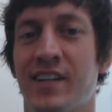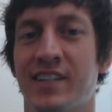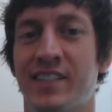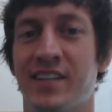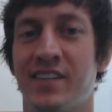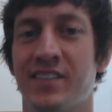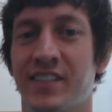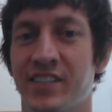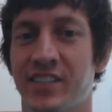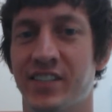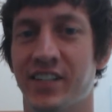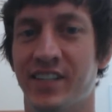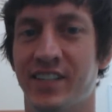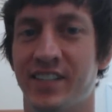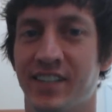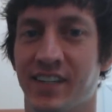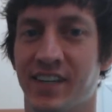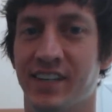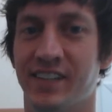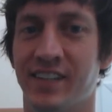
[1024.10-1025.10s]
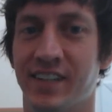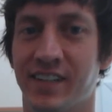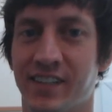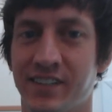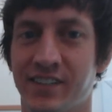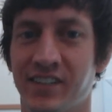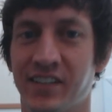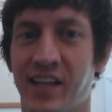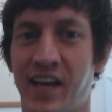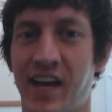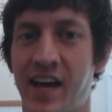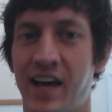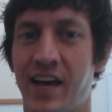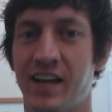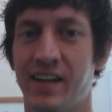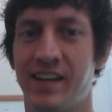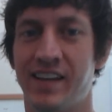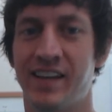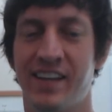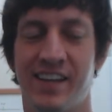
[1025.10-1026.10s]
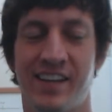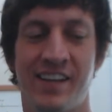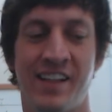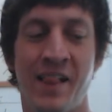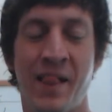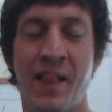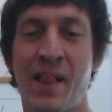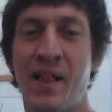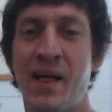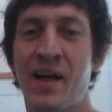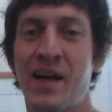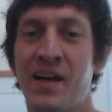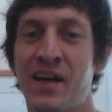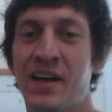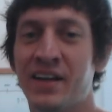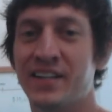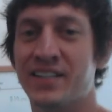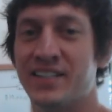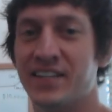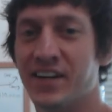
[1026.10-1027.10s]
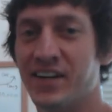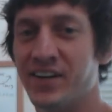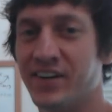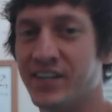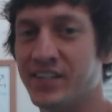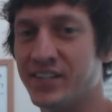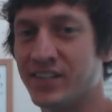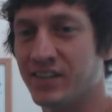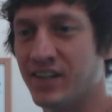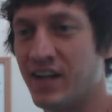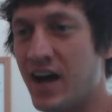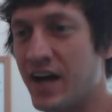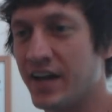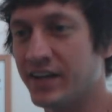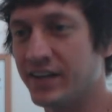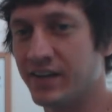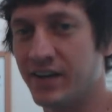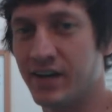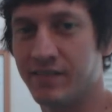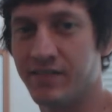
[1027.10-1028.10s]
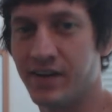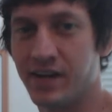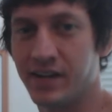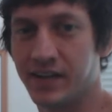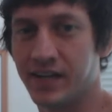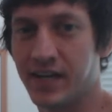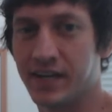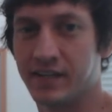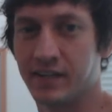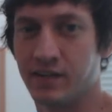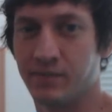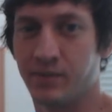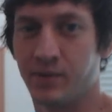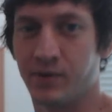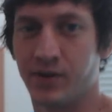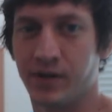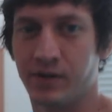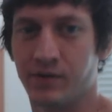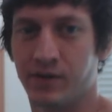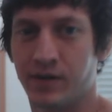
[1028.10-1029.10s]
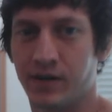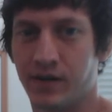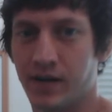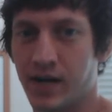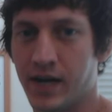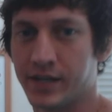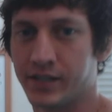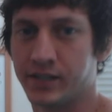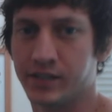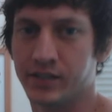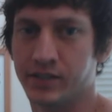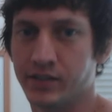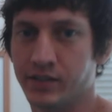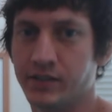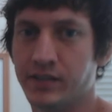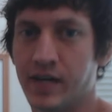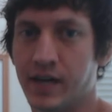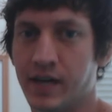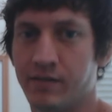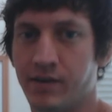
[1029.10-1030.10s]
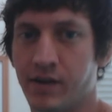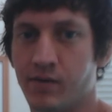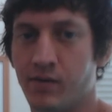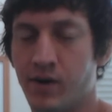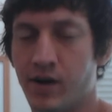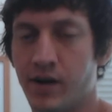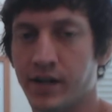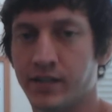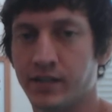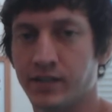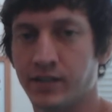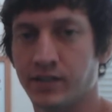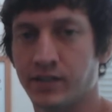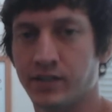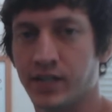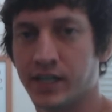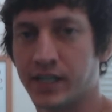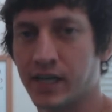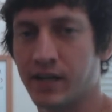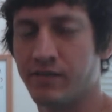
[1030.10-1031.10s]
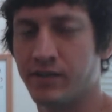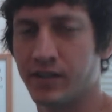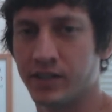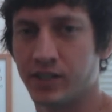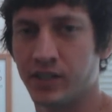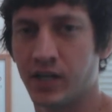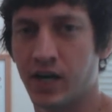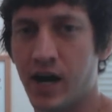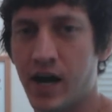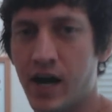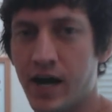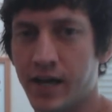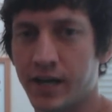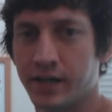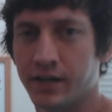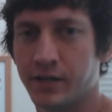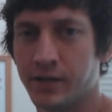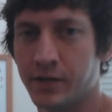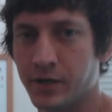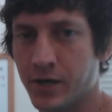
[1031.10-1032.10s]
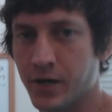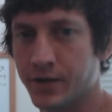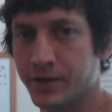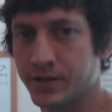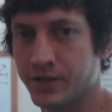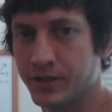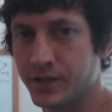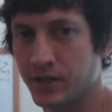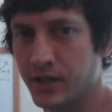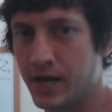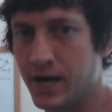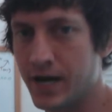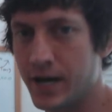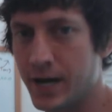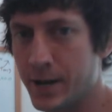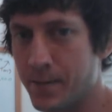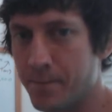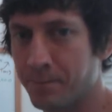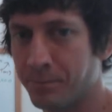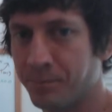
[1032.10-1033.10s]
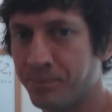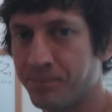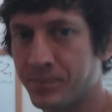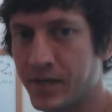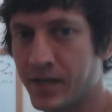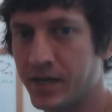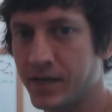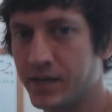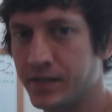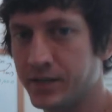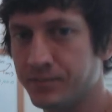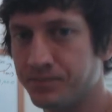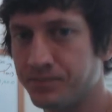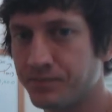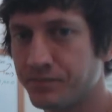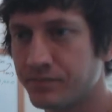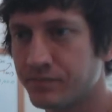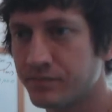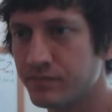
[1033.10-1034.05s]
that sounds interesting. I'd like to do that. So in July, I finally got to the point where I could do that if I wanted to. So I gave it a try, in July. I